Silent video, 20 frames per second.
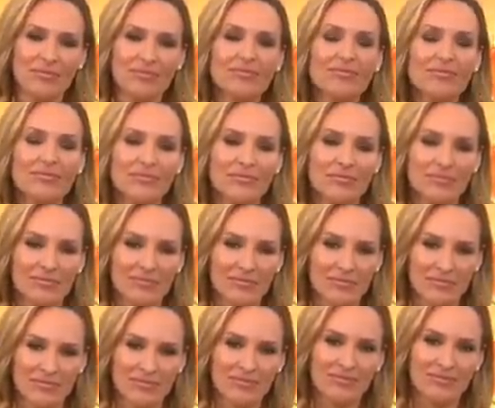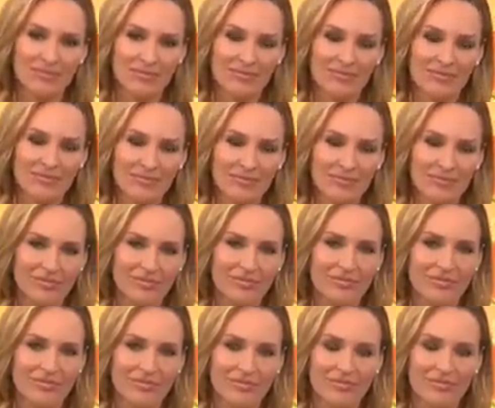
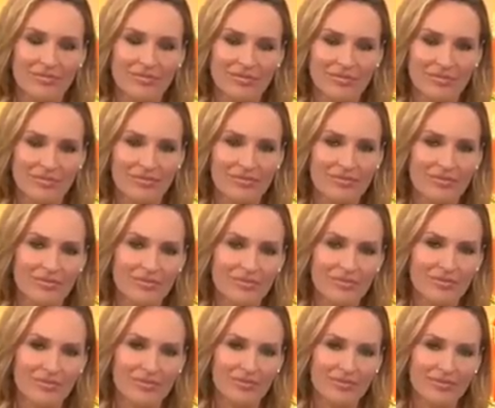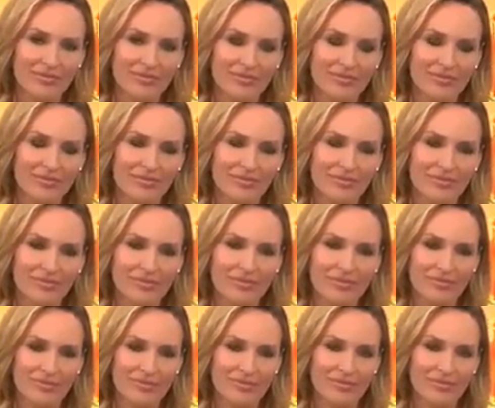
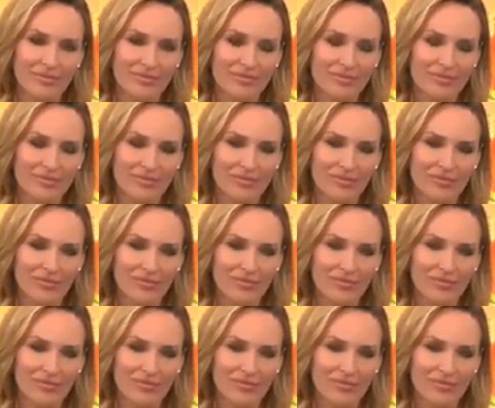This person isn't speaking.